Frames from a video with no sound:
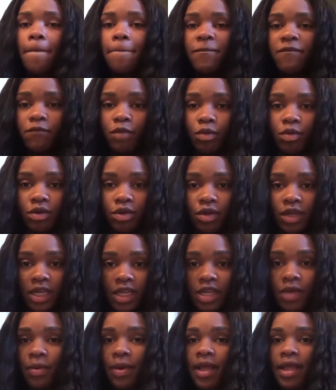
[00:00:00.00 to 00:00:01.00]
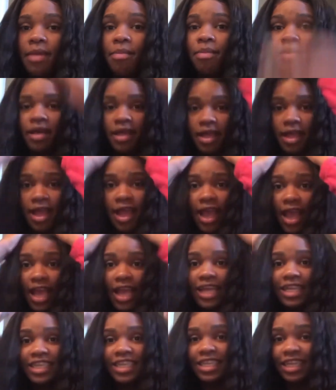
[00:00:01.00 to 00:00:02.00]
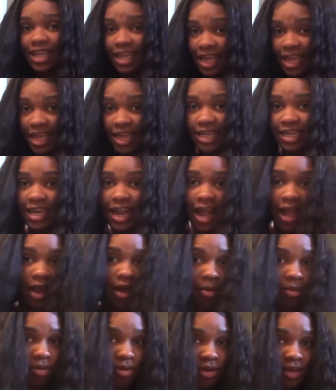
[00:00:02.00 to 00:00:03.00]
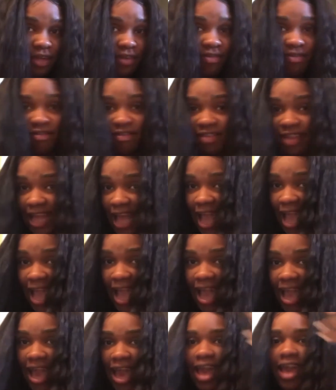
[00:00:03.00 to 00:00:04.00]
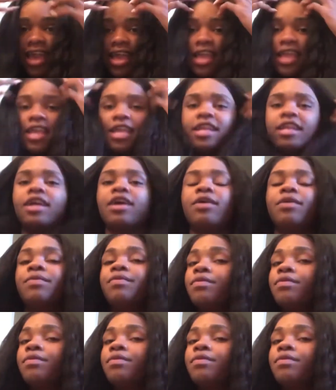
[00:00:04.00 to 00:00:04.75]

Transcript: for real anyway, but it's laid down pretty flat, you know.